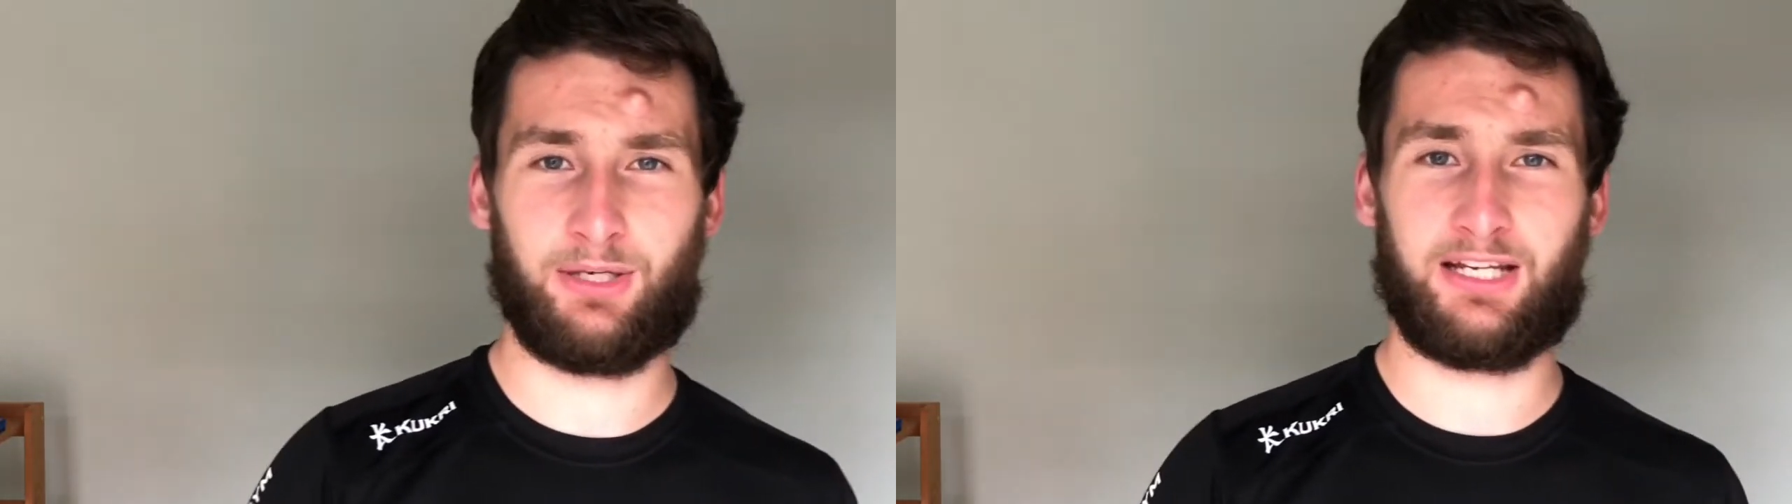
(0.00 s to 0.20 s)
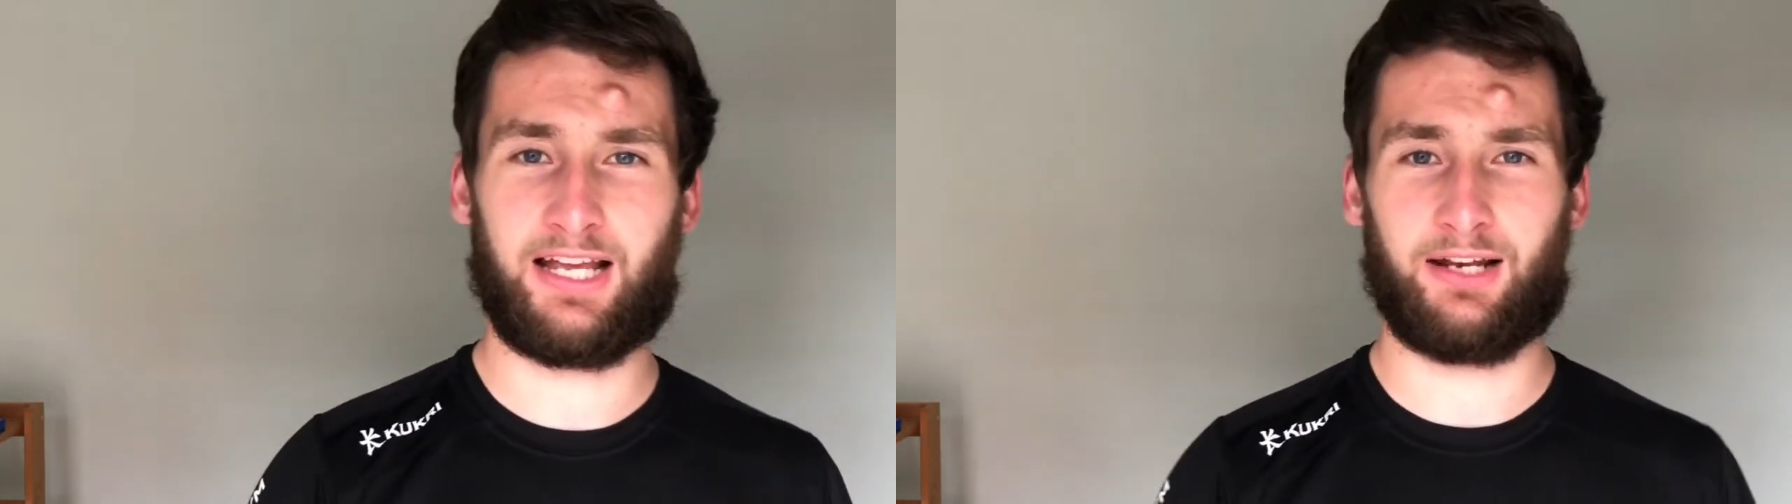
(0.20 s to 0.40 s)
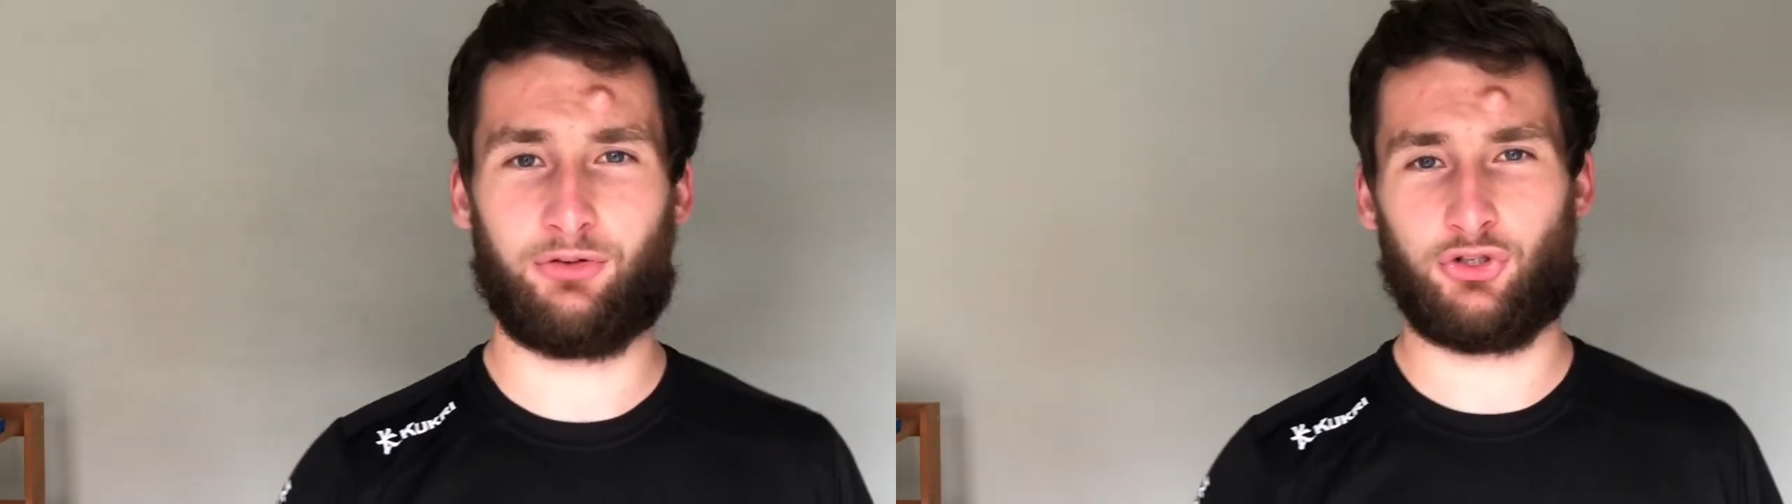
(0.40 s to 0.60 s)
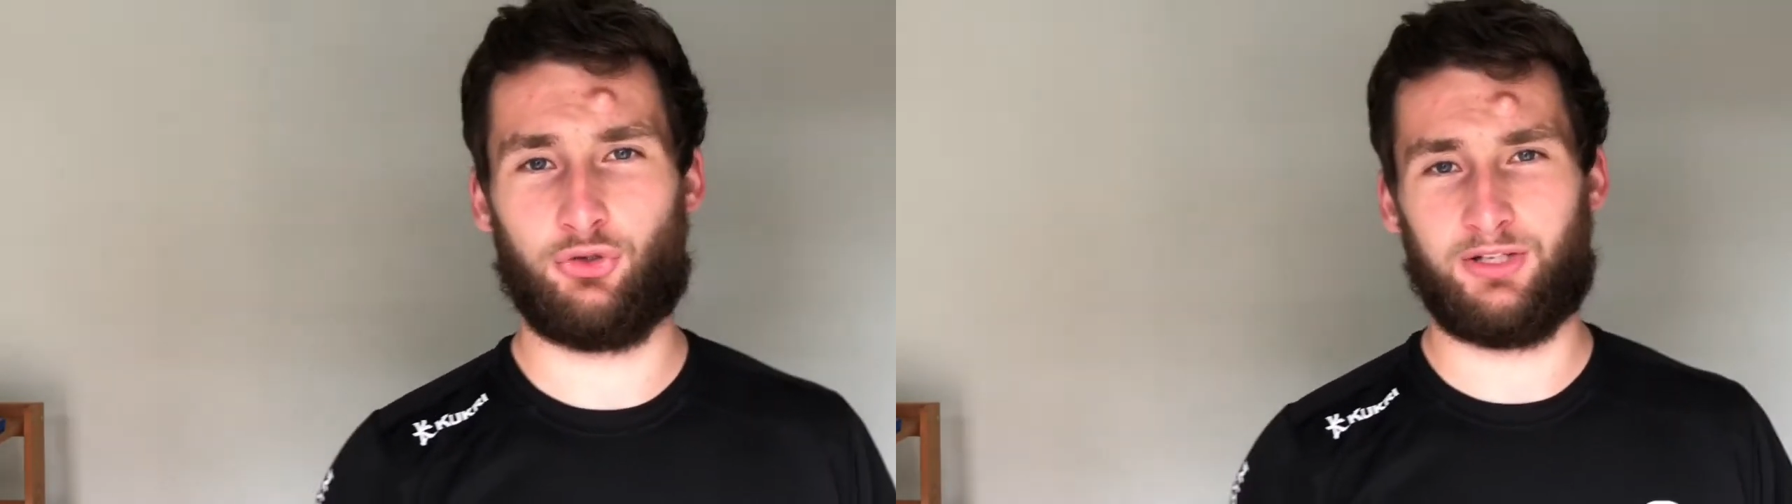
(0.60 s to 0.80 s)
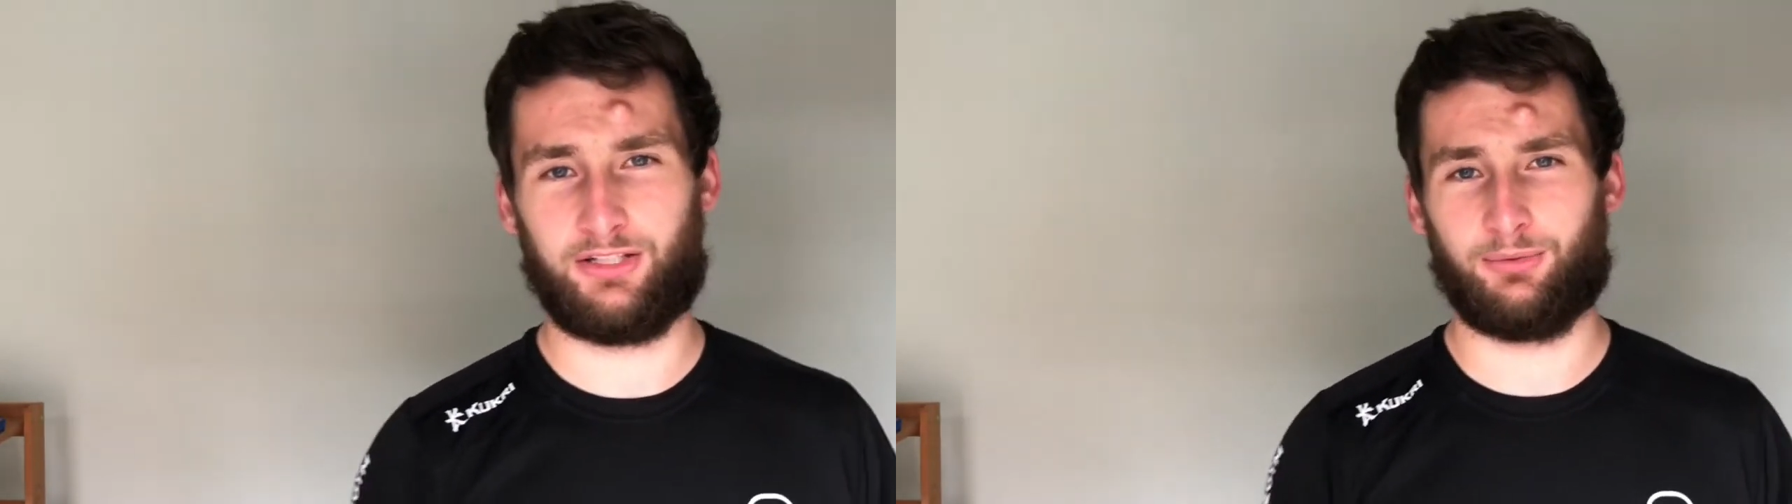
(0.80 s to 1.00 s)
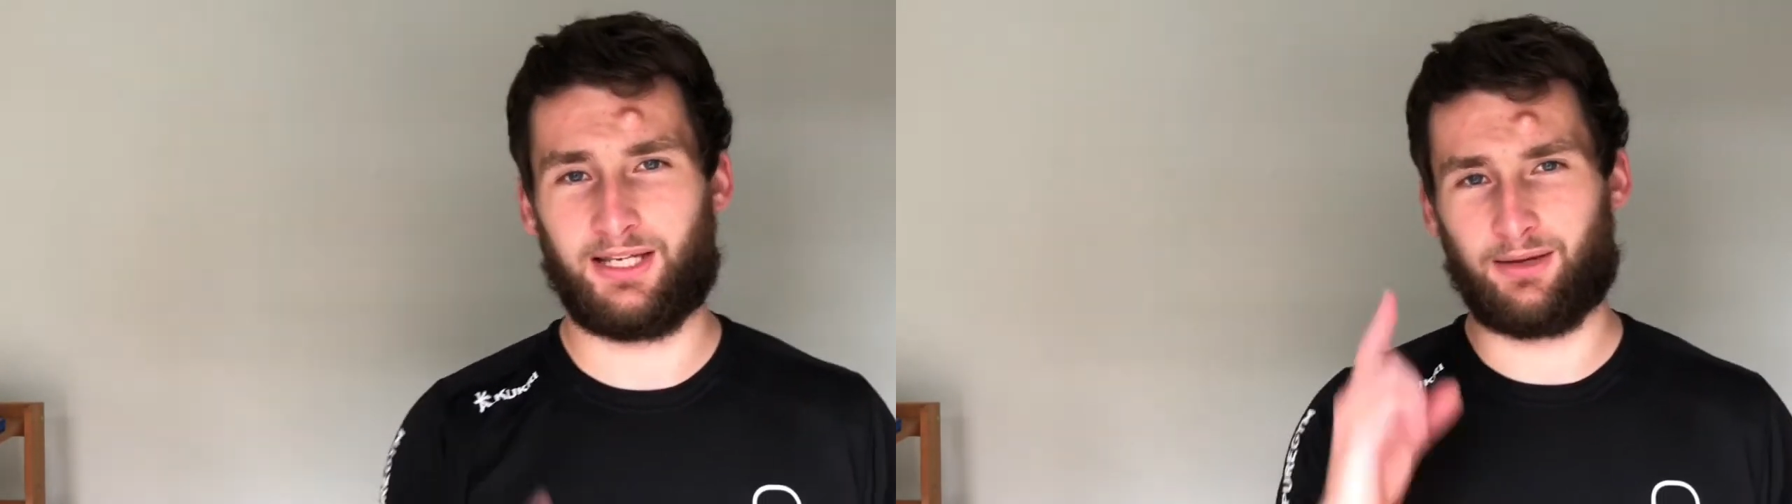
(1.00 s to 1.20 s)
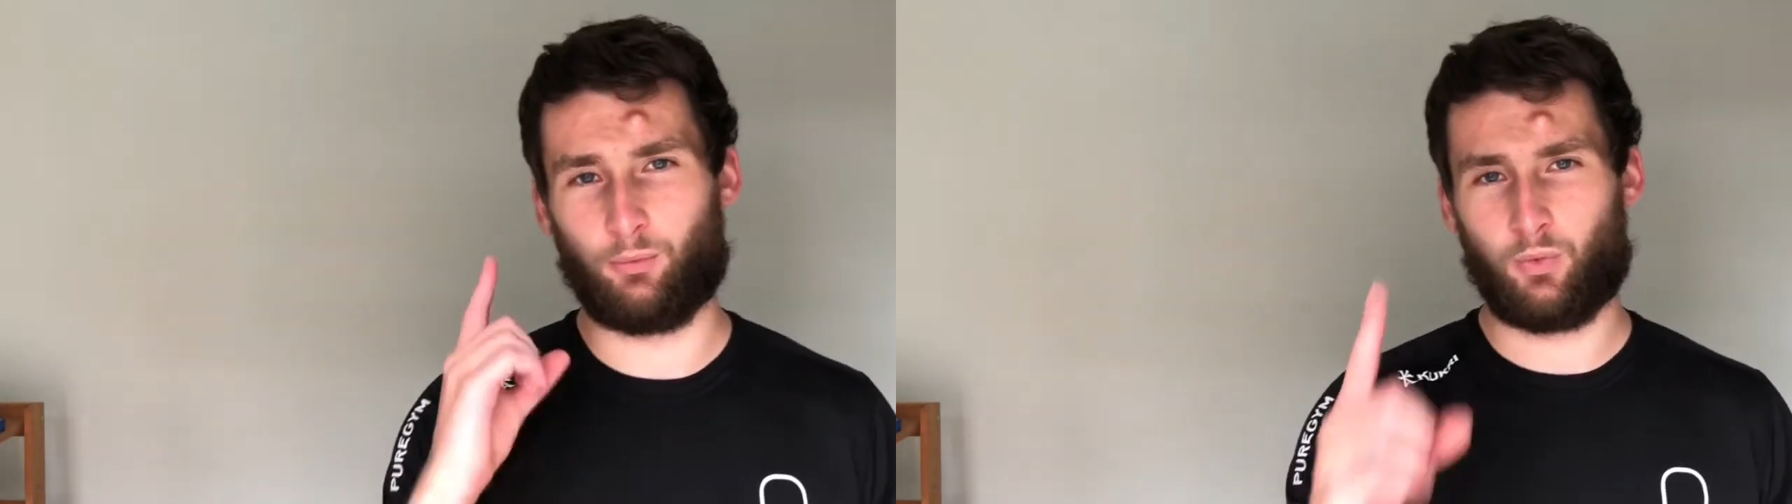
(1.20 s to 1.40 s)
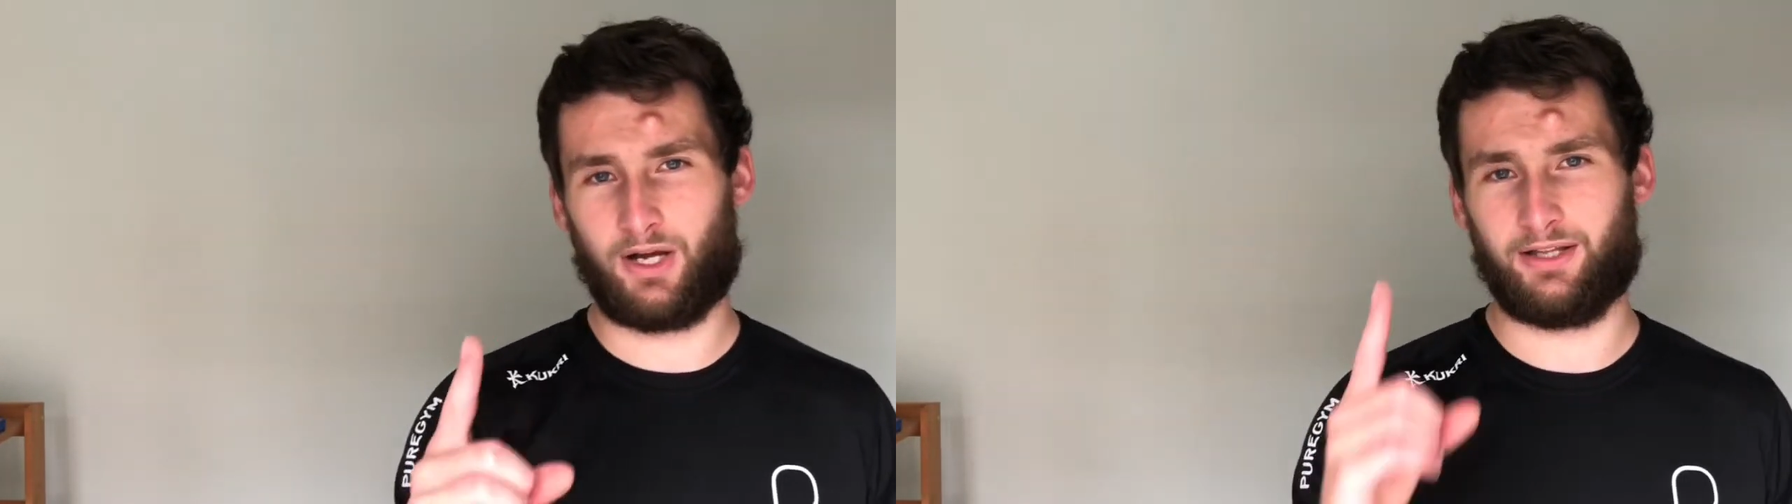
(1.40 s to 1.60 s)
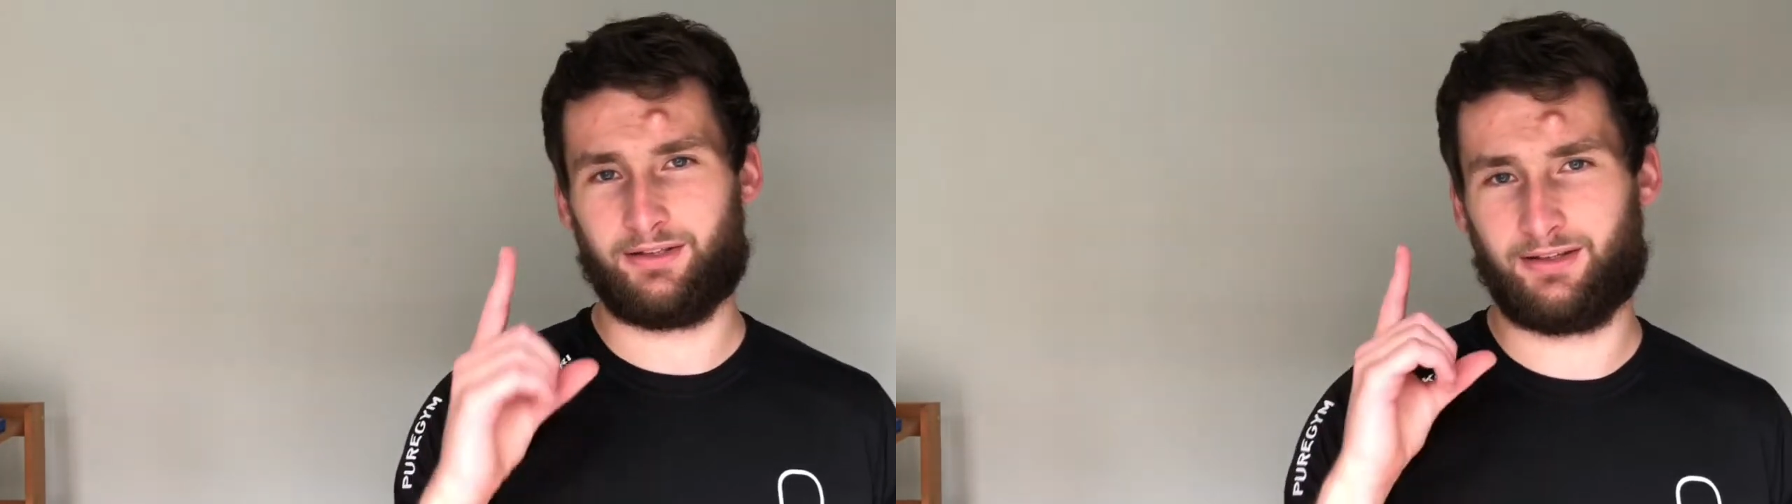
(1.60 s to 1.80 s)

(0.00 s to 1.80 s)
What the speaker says: many calories you need to eat in 1